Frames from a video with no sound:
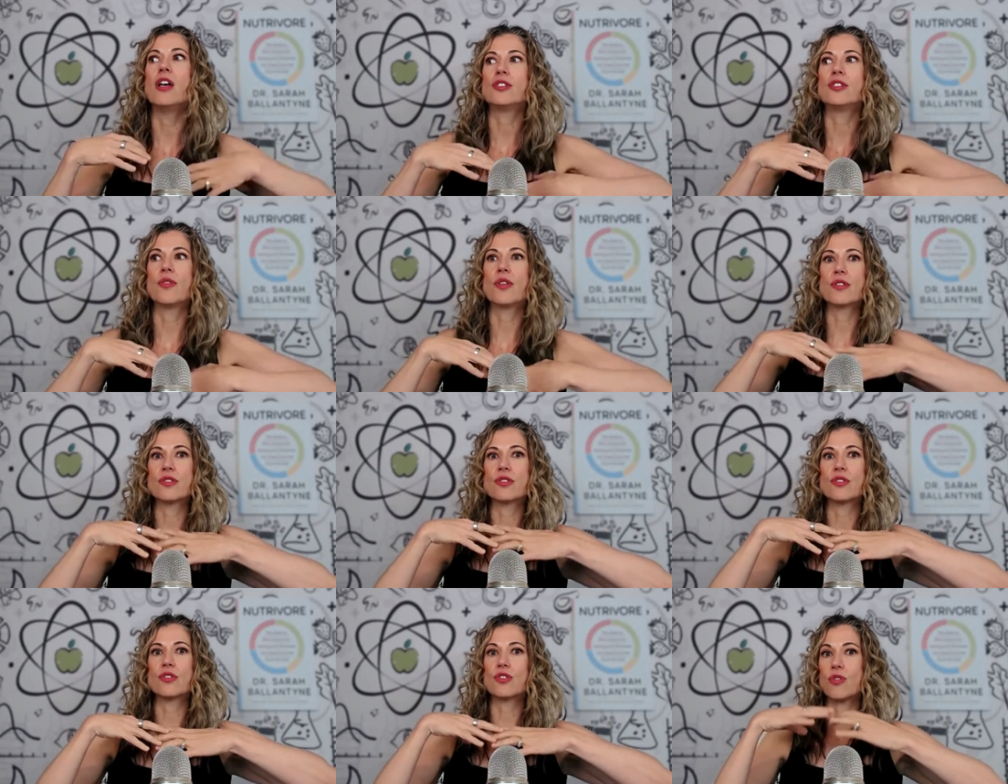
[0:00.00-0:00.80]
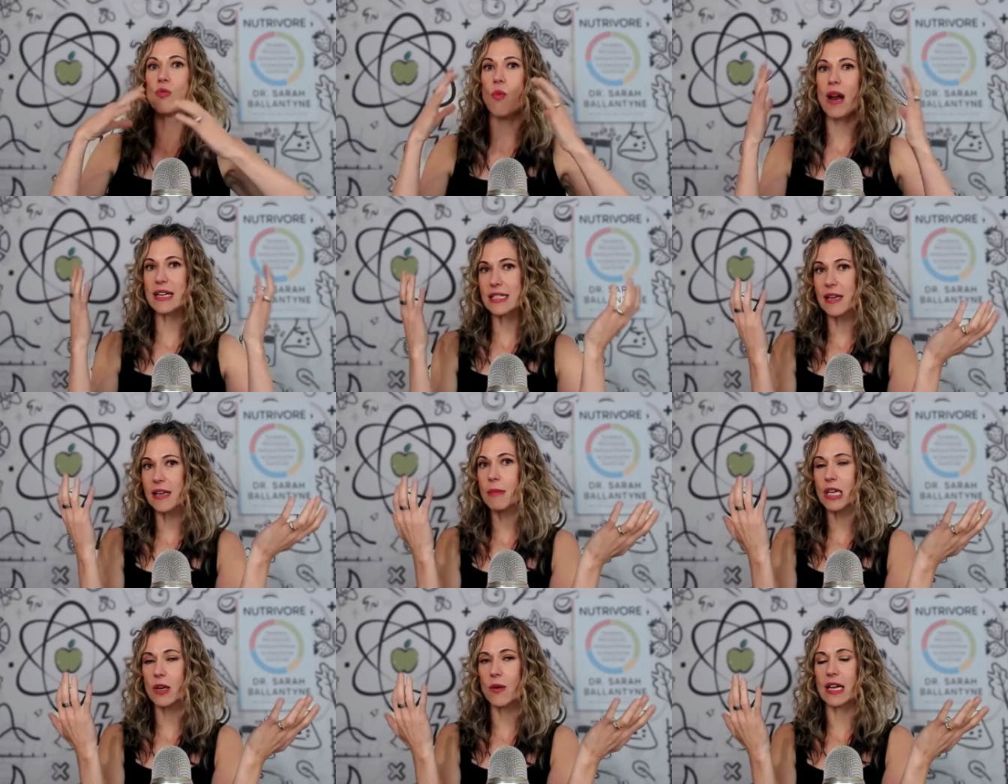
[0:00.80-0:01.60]
so there's 20
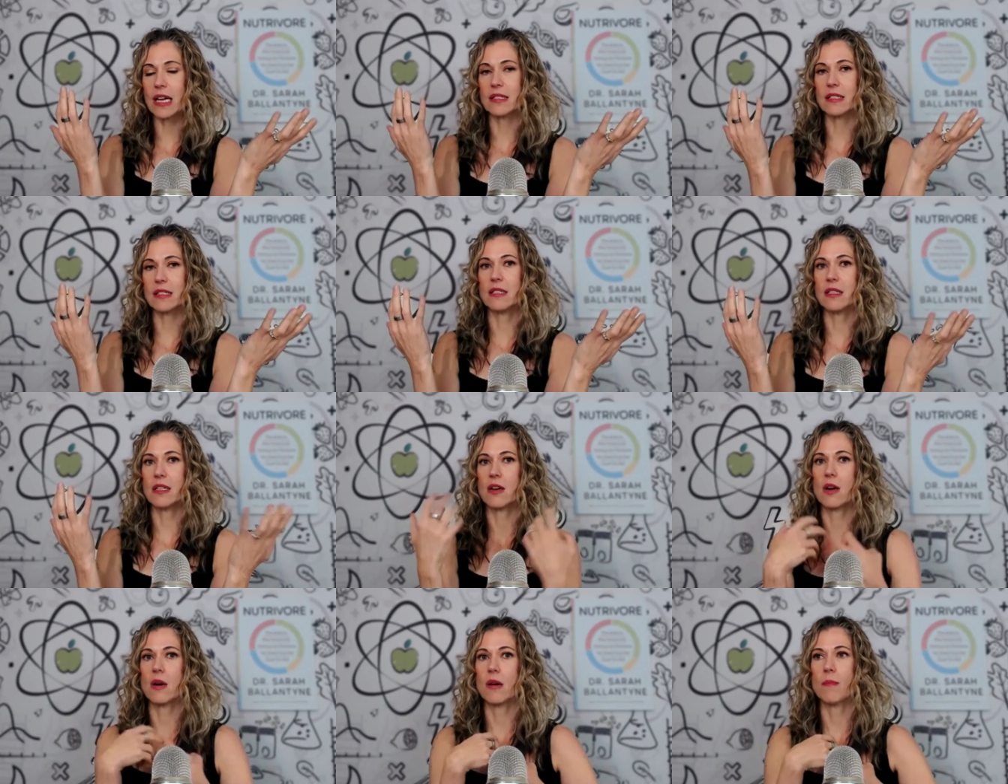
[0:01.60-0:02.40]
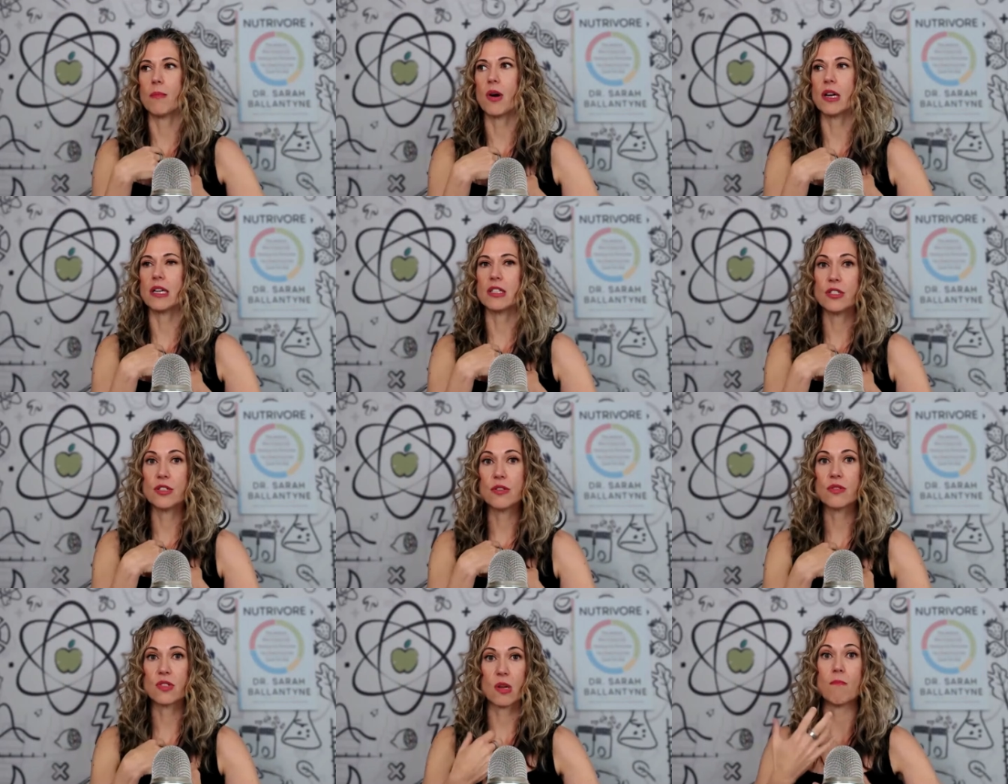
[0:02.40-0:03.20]
amino acids that our bodies
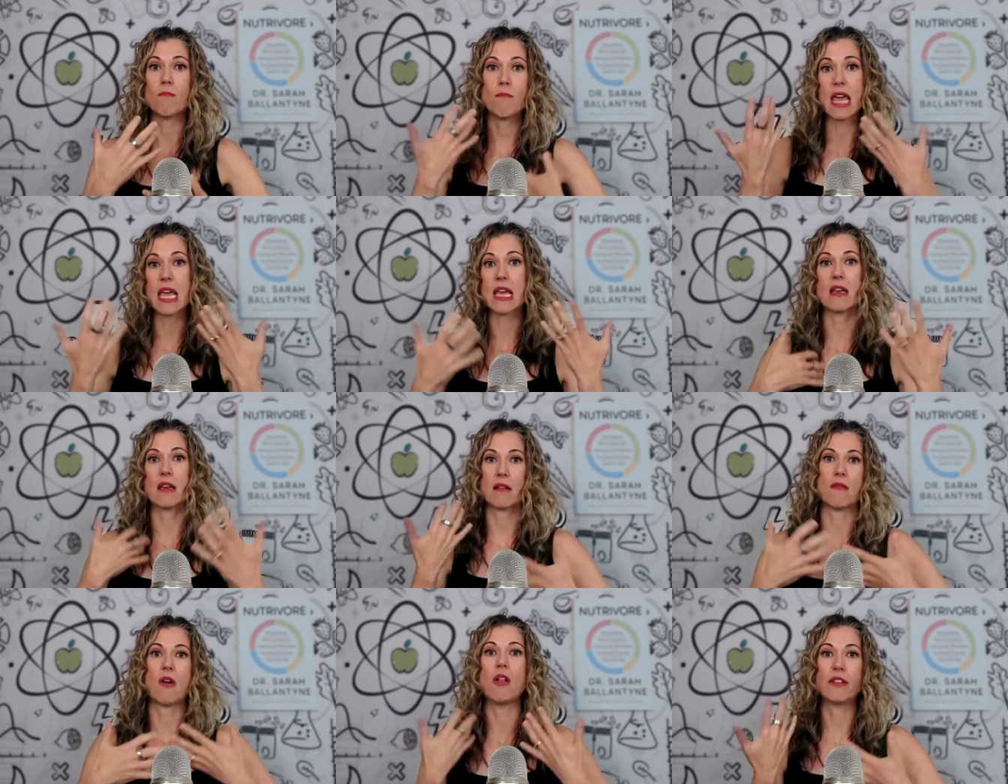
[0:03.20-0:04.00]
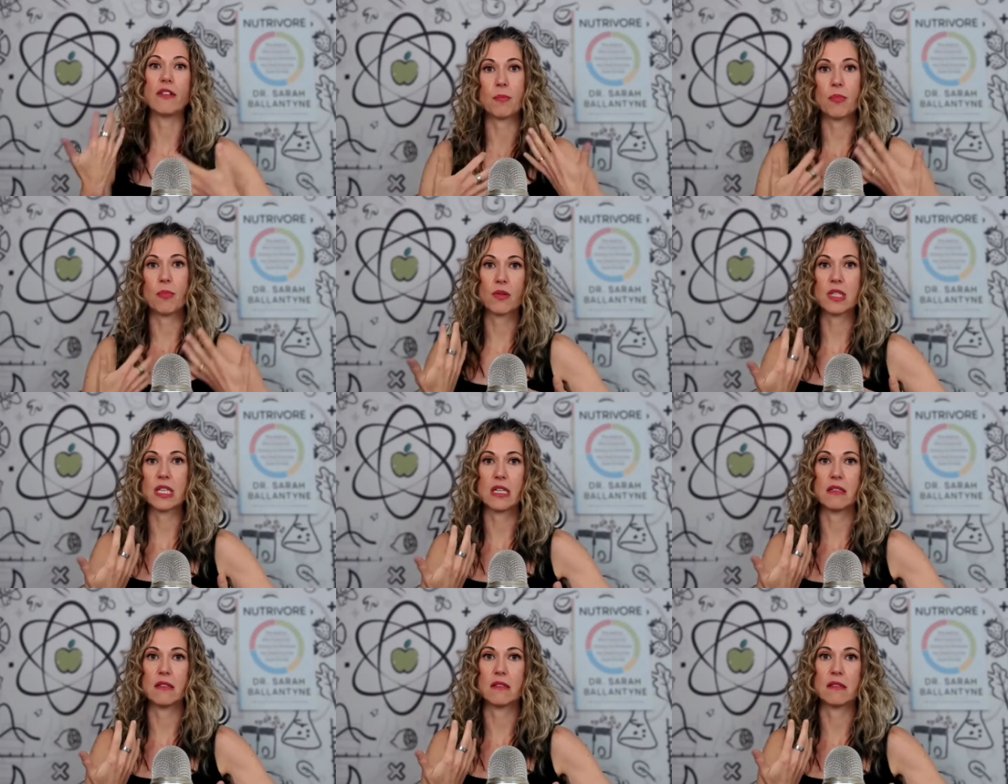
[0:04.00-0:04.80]
use to make all of the
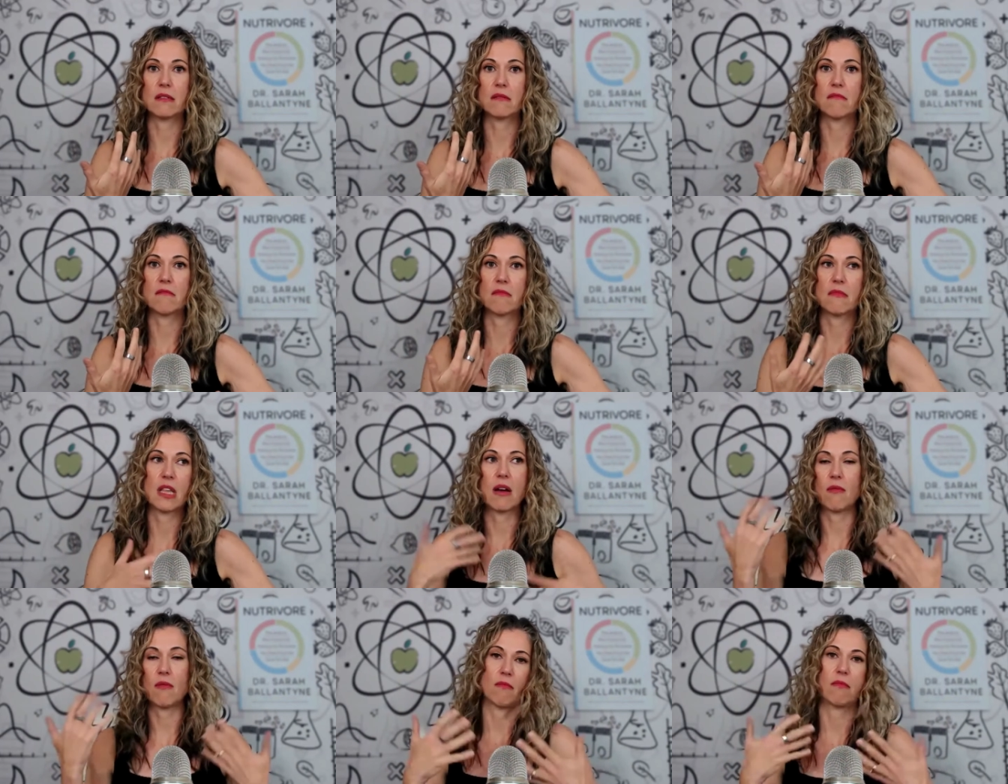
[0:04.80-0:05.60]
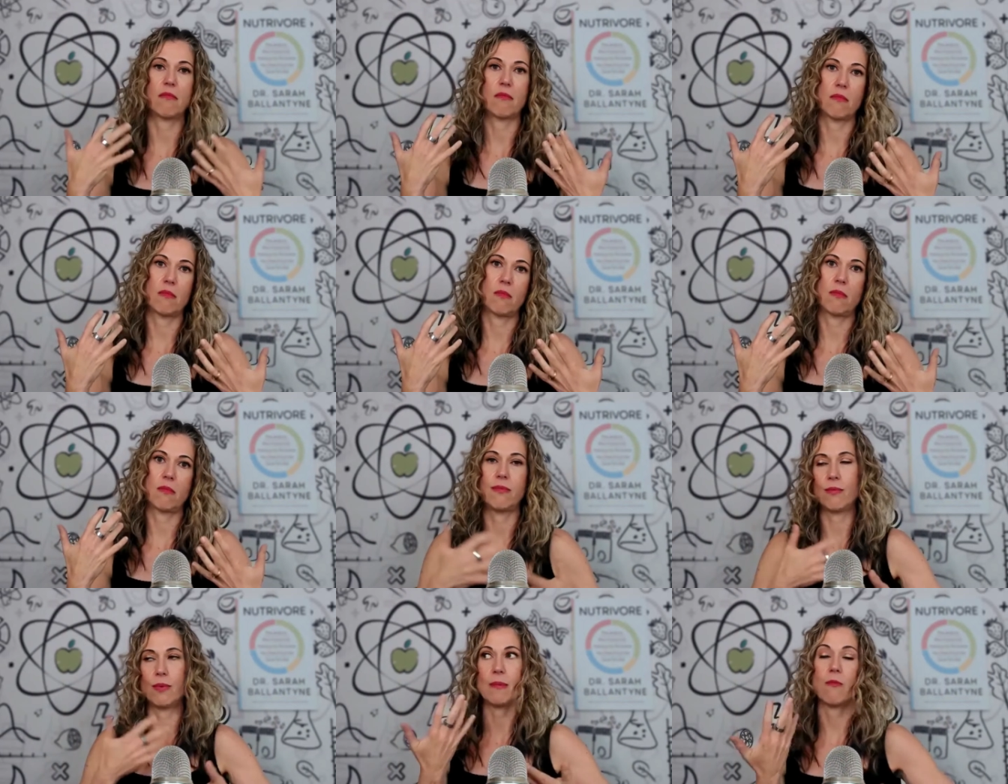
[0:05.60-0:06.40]
proteins that
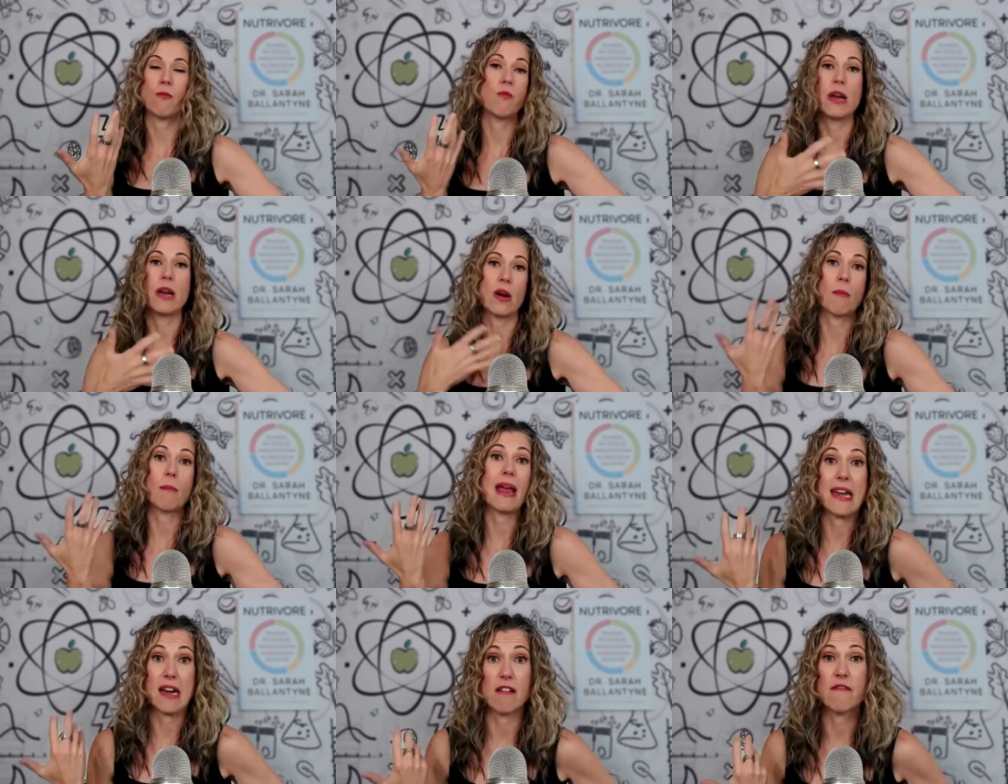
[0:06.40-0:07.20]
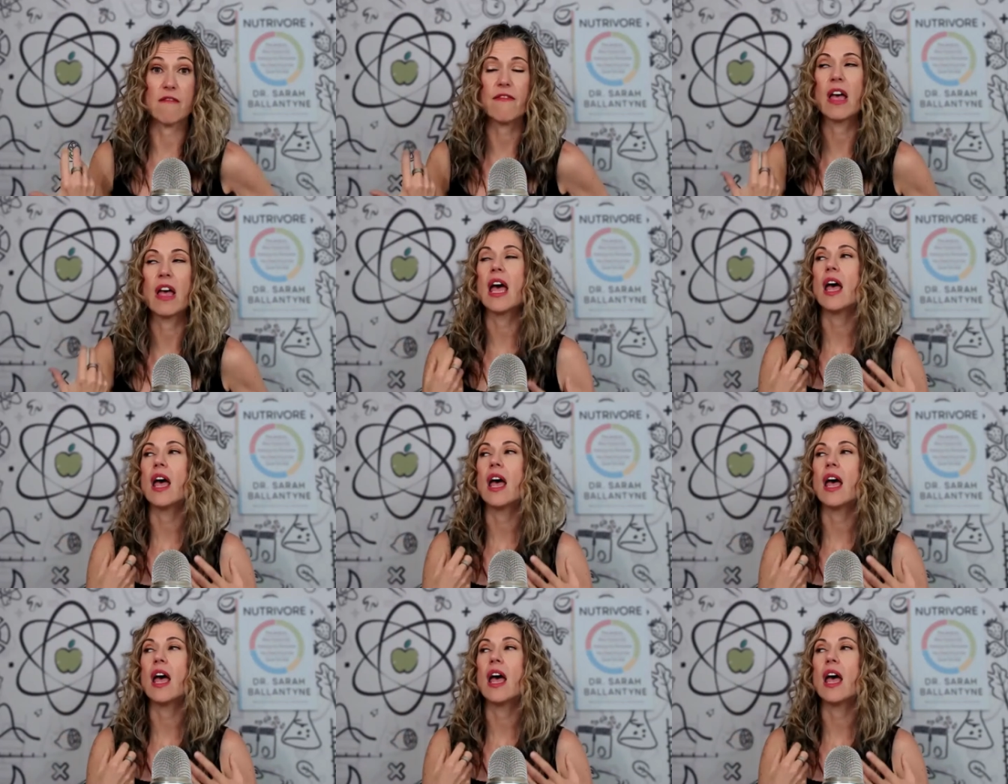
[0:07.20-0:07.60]
we we are made of.